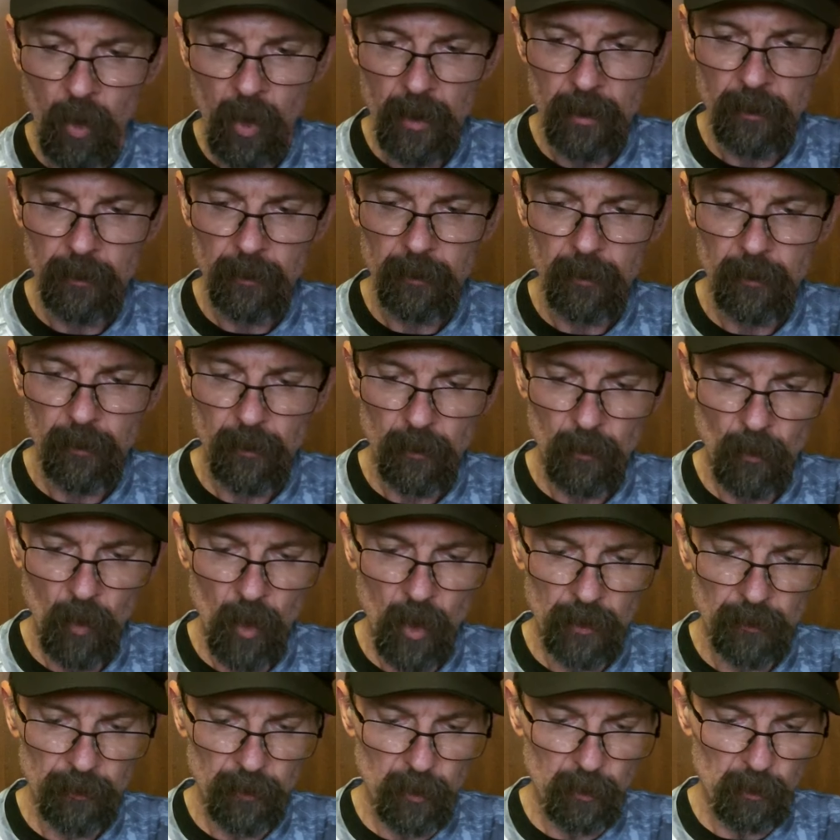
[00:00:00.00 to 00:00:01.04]
one,
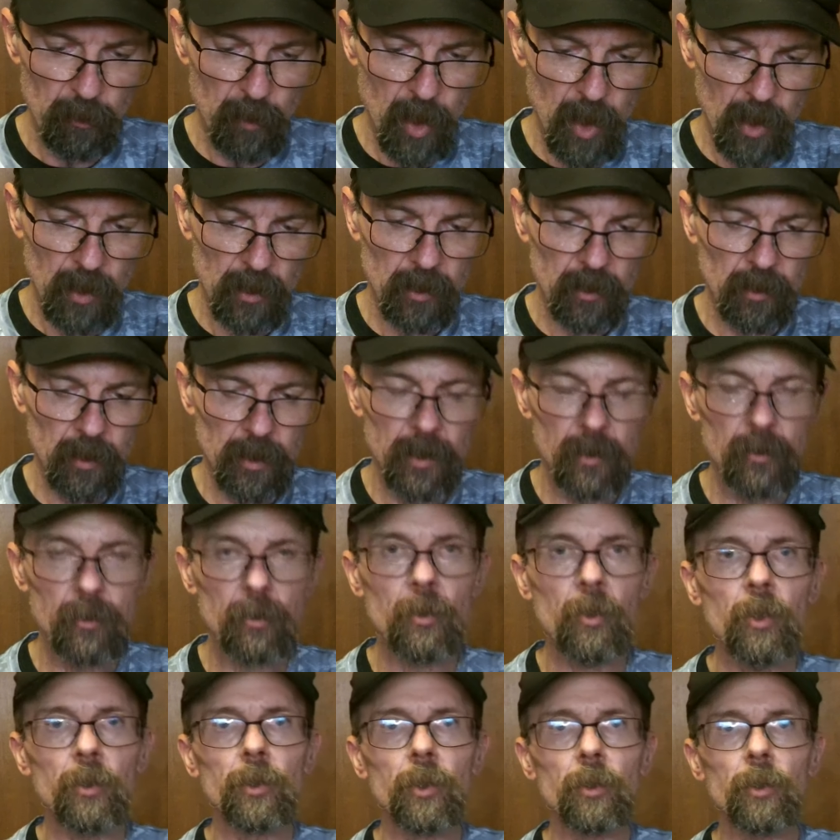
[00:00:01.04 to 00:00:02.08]
one from Berkley. It's
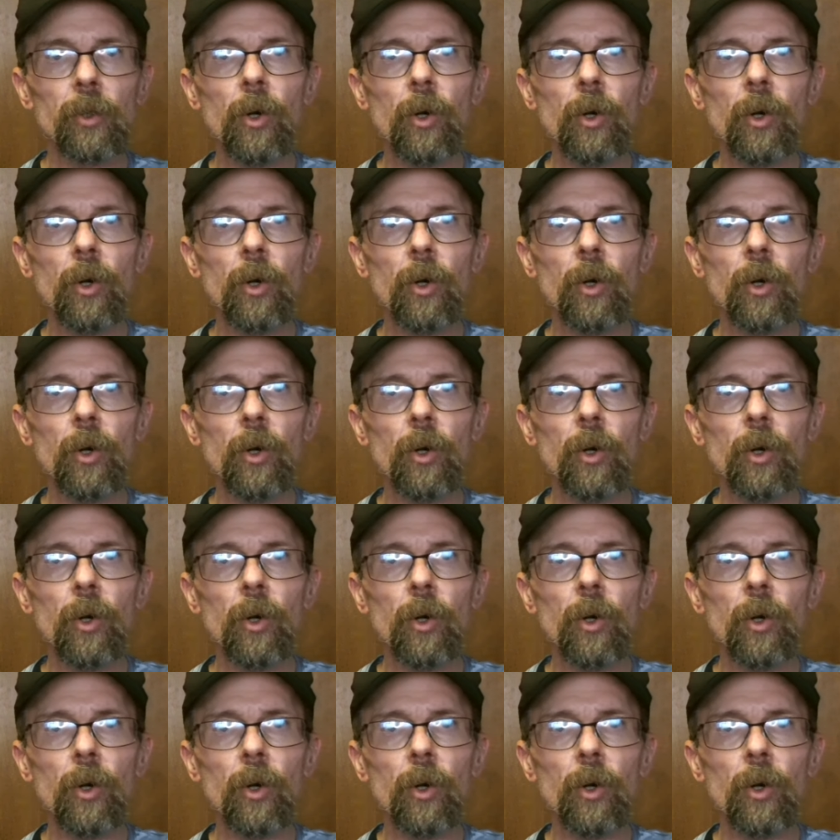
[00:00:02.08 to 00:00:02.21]
called the